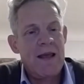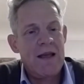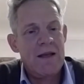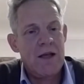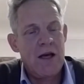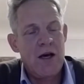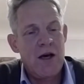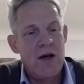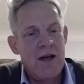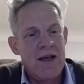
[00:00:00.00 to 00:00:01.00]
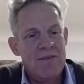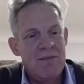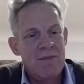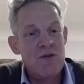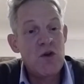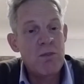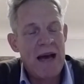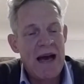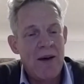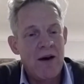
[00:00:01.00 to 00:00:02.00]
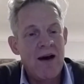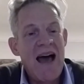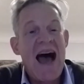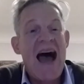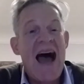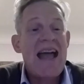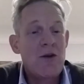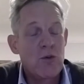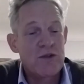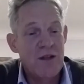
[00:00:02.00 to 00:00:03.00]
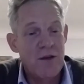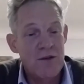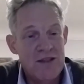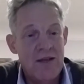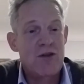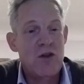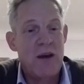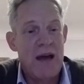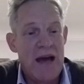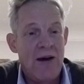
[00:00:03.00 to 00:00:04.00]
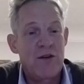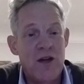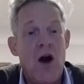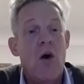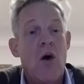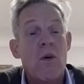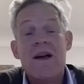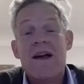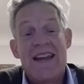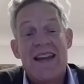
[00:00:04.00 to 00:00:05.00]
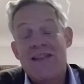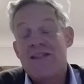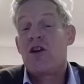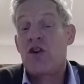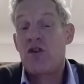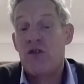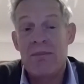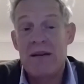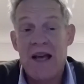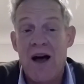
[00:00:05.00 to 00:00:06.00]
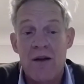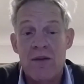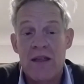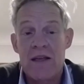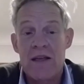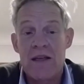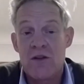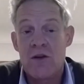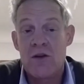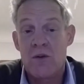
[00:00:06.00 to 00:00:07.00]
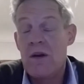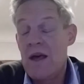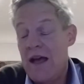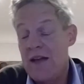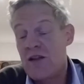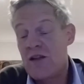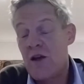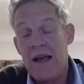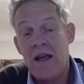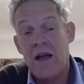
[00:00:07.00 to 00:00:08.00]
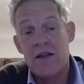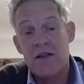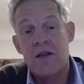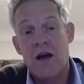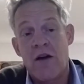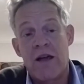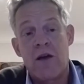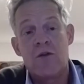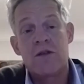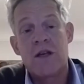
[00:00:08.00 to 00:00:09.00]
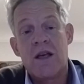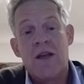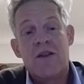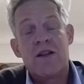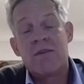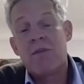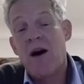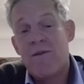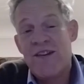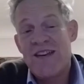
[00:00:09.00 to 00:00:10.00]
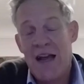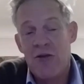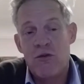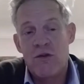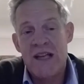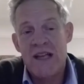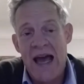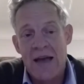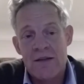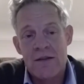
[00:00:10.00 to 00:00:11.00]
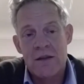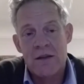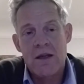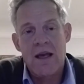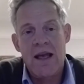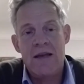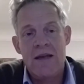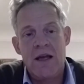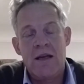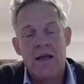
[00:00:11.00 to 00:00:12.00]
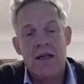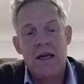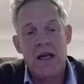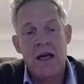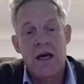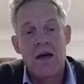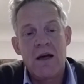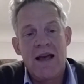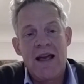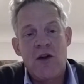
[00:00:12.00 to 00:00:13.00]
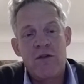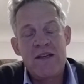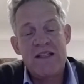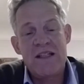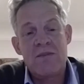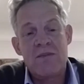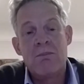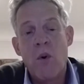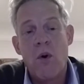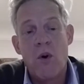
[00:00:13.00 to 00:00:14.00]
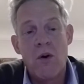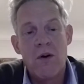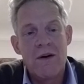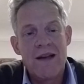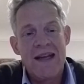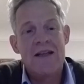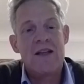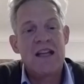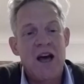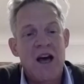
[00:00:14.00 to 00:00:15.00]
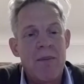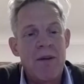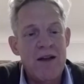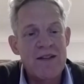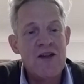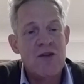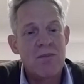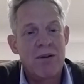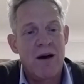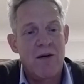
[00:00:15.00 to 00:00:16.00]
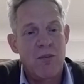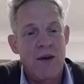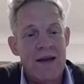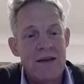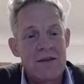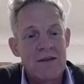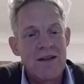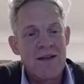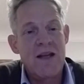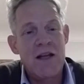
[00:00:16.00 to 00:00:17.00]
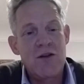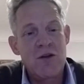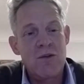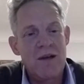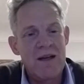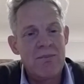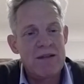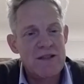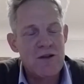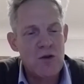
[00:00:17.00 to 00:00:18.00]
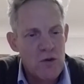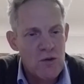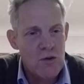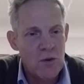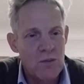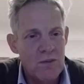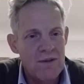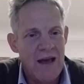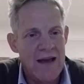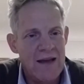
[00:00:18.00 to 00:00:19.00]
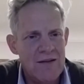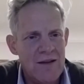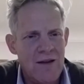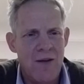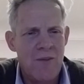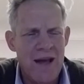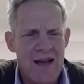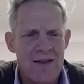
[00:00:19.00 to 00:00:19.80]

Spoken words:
new power and also substitute out for coal. And that's an incredibly hard thing to do. And so in our scenarios, the demand for natural gas in India increases more in the decarbonisation pathways than they do in a business as usual case. And you go, well,